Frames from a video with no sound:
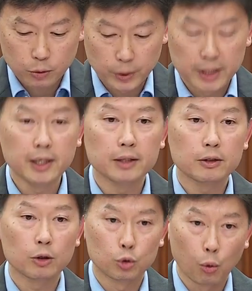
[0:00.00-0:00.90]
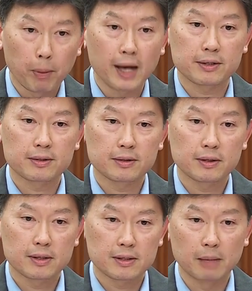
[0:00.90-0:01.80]
We need robust
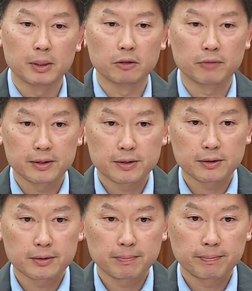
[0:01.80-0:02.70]
cyber defenses.